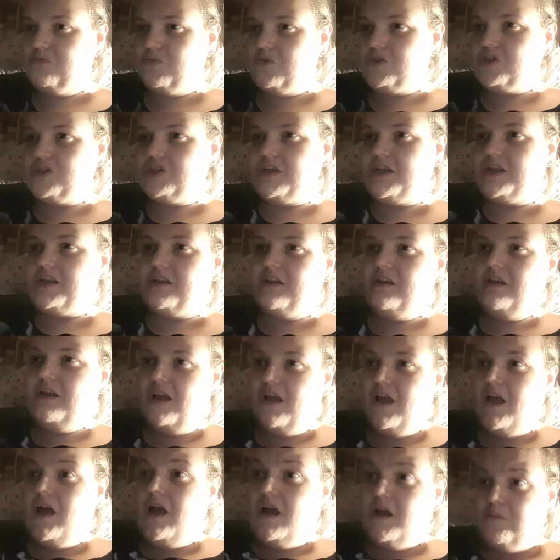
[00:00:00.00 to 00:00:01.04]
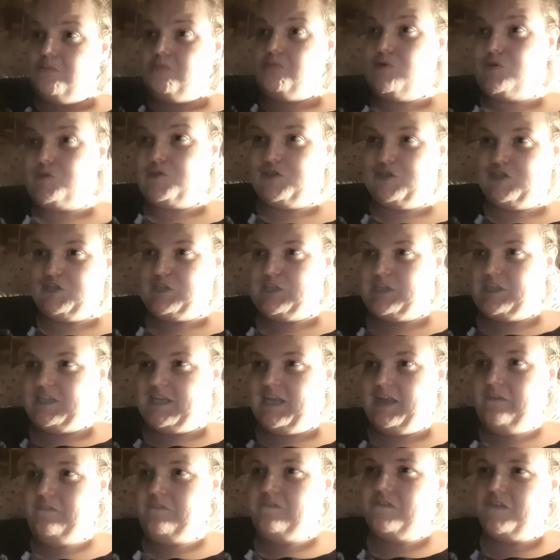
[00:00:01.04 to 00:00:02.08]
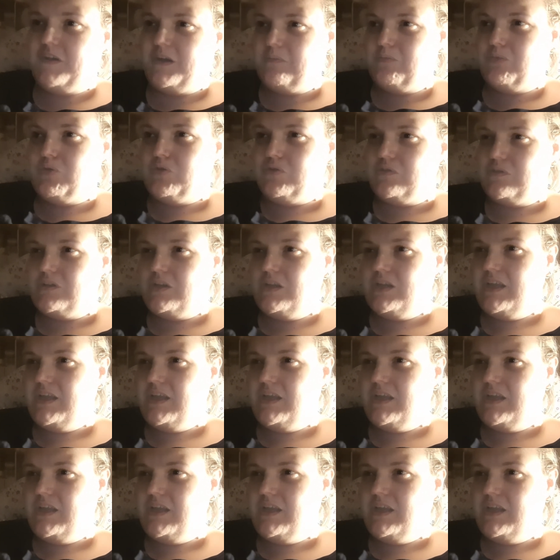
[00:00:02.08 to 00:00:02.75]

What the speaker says: watching MasterChef. I'm on